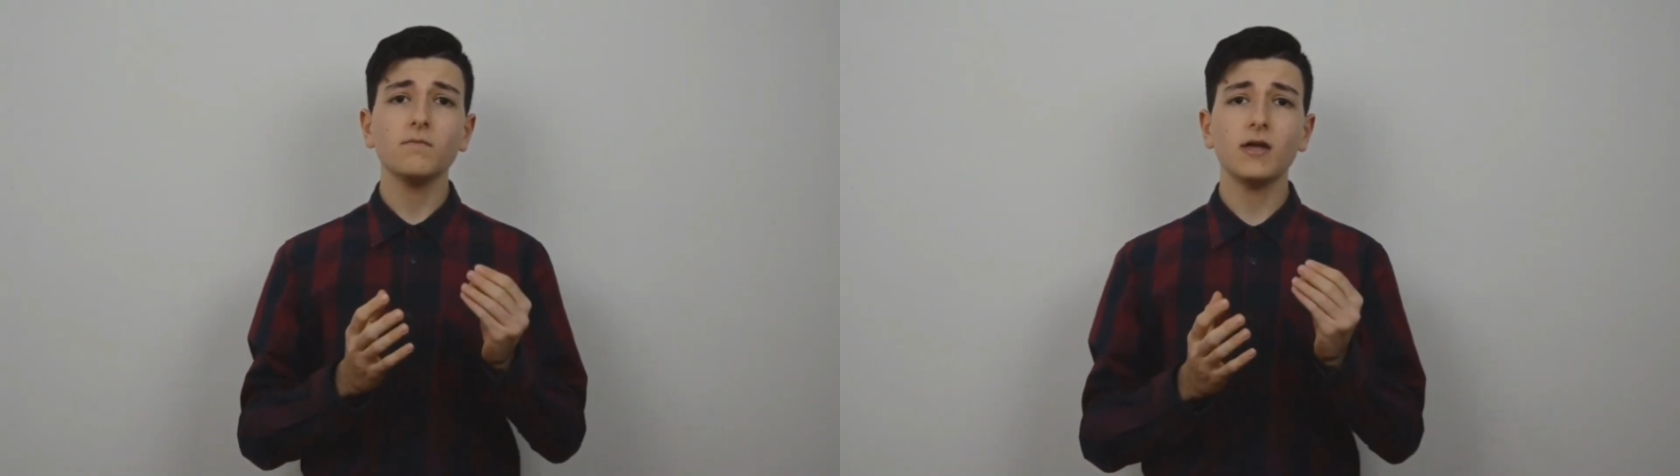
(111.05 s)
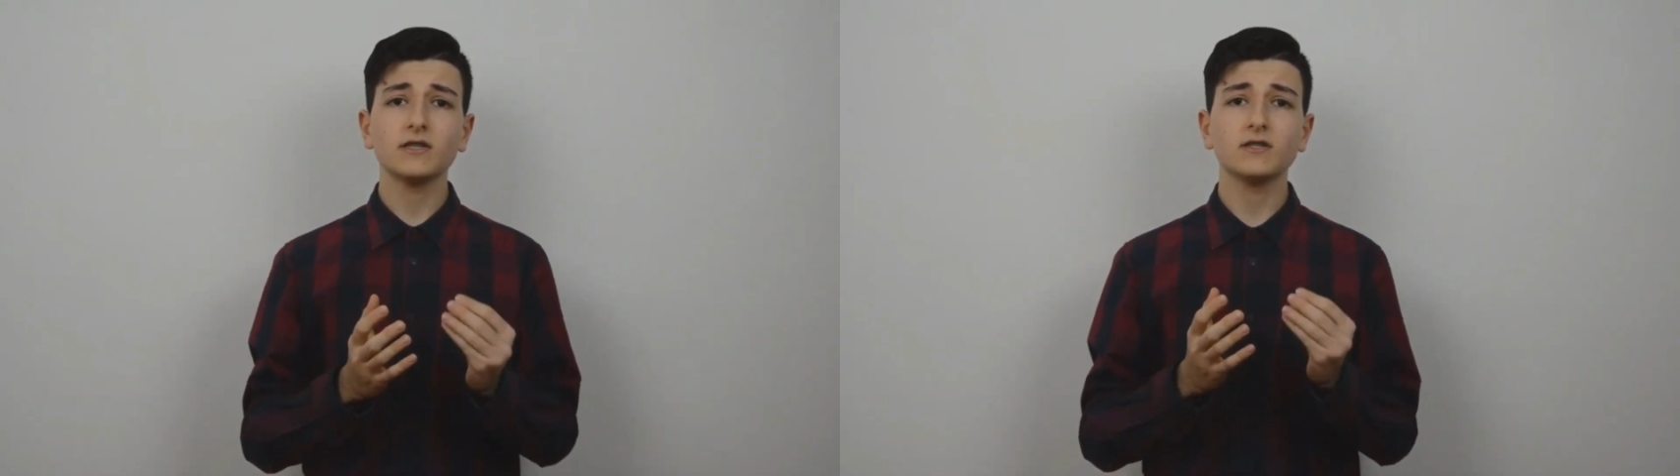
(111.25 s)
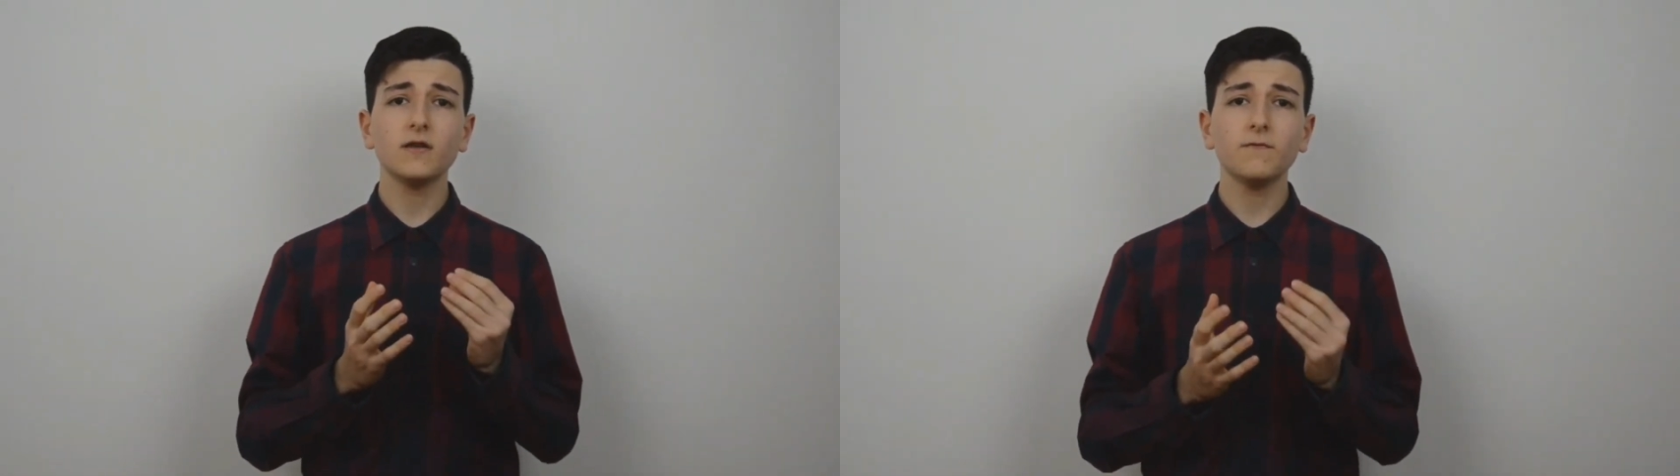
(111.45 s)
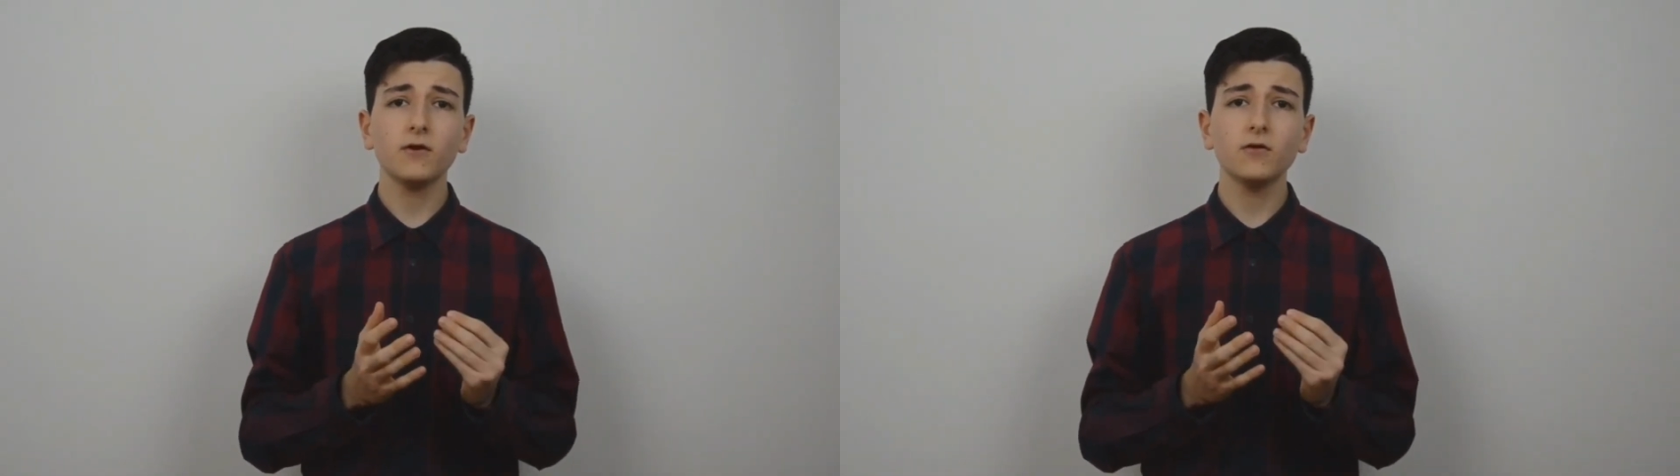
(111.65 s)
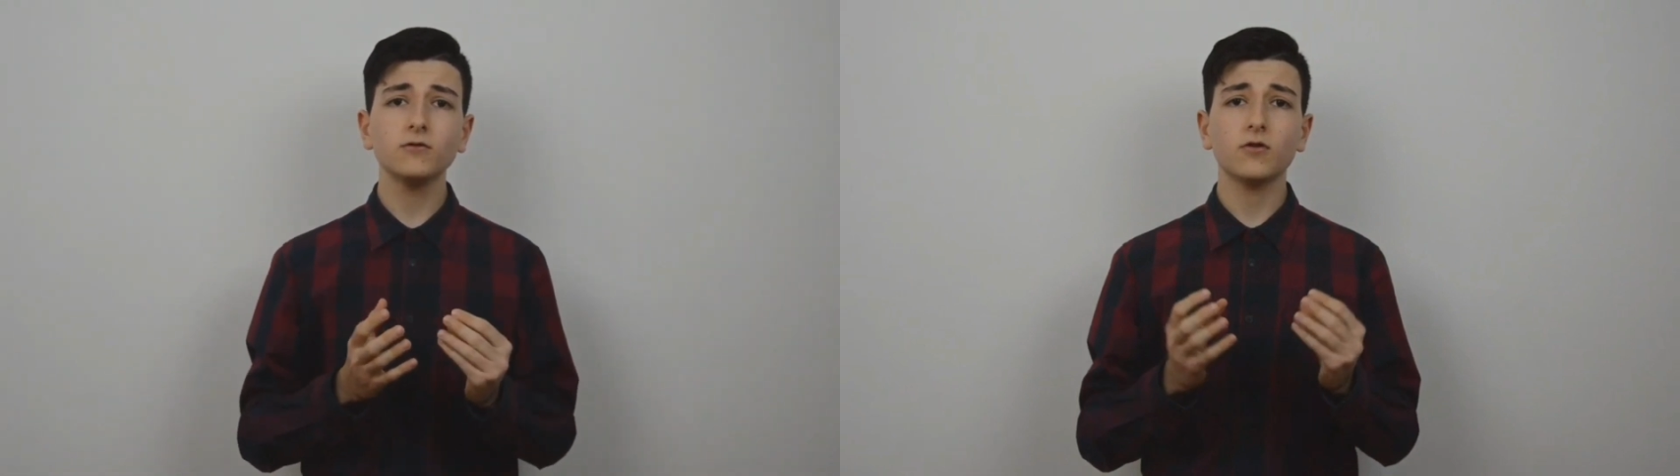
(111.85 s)
makes
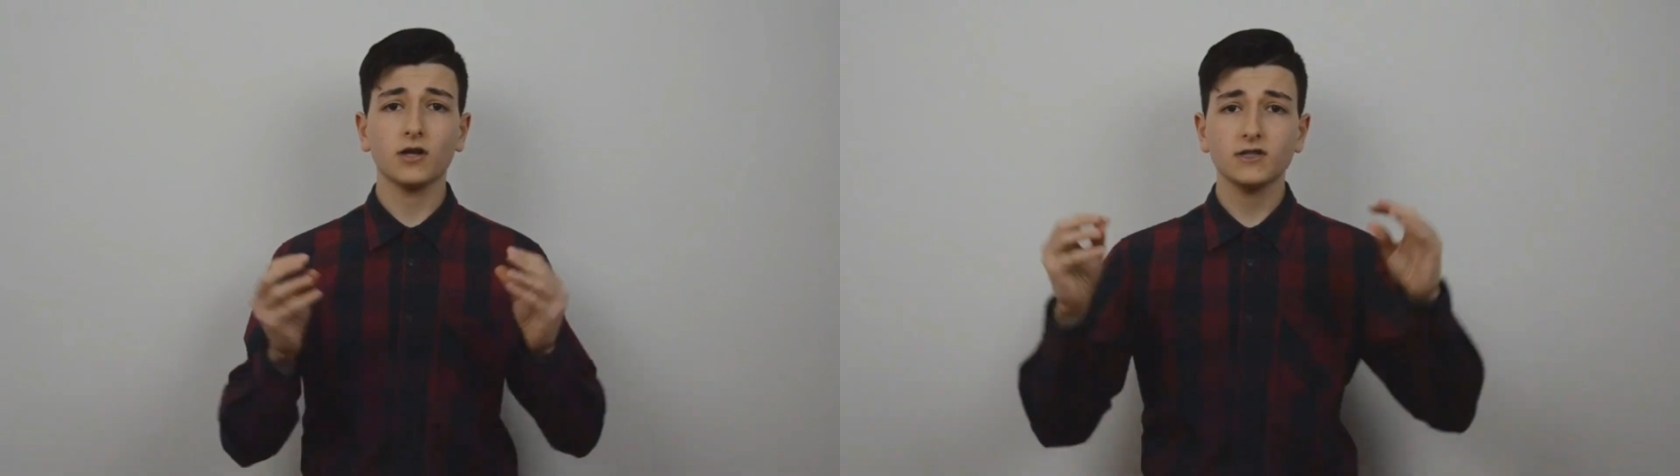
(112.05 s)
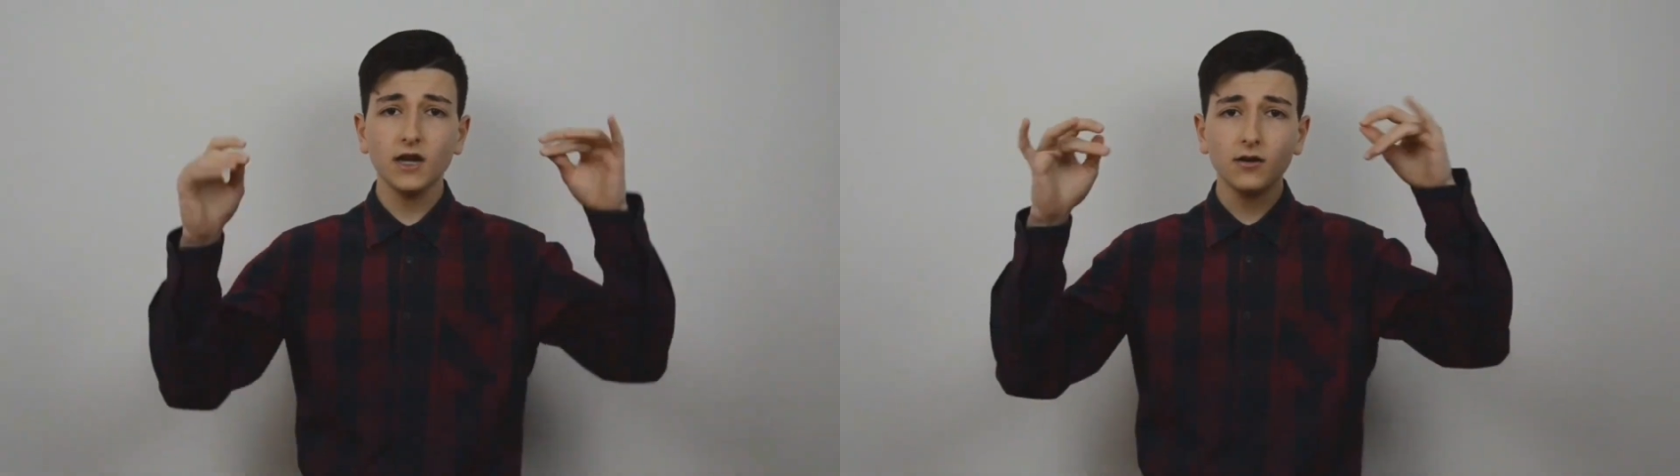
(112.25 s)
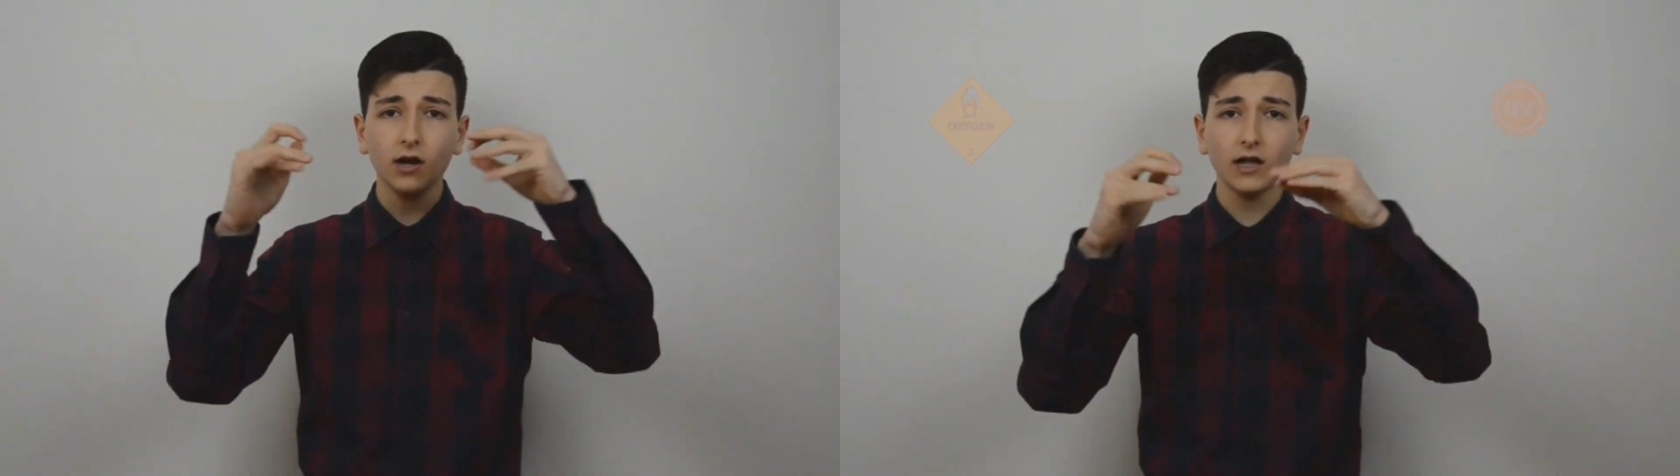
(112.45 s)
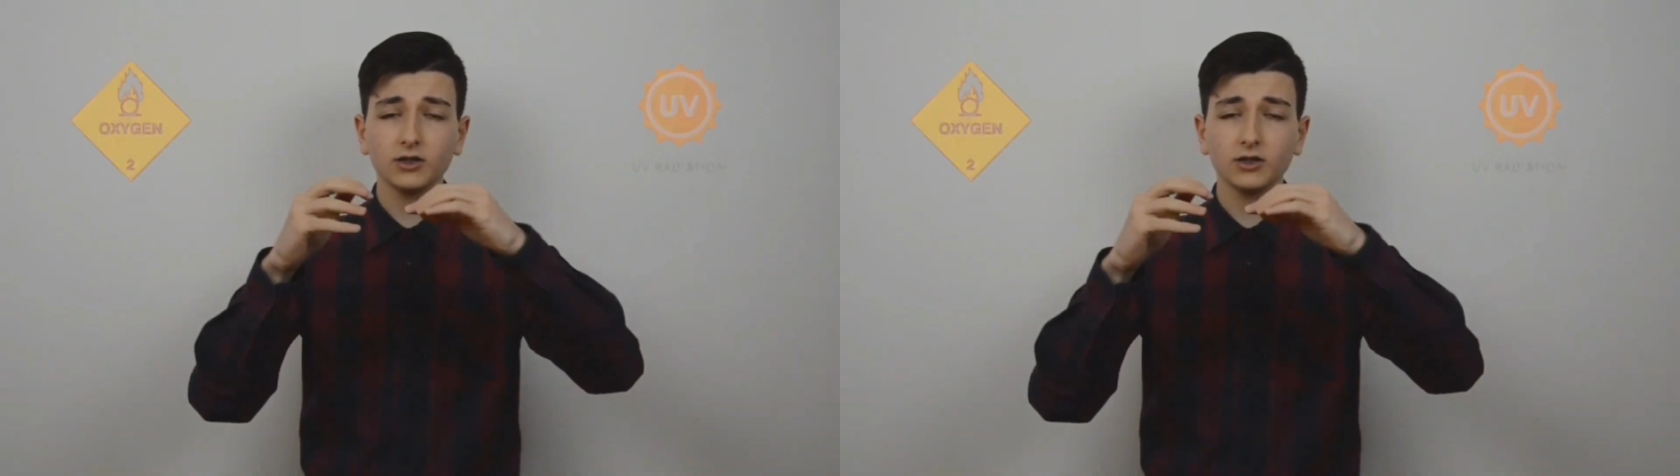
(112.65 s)
difficult to external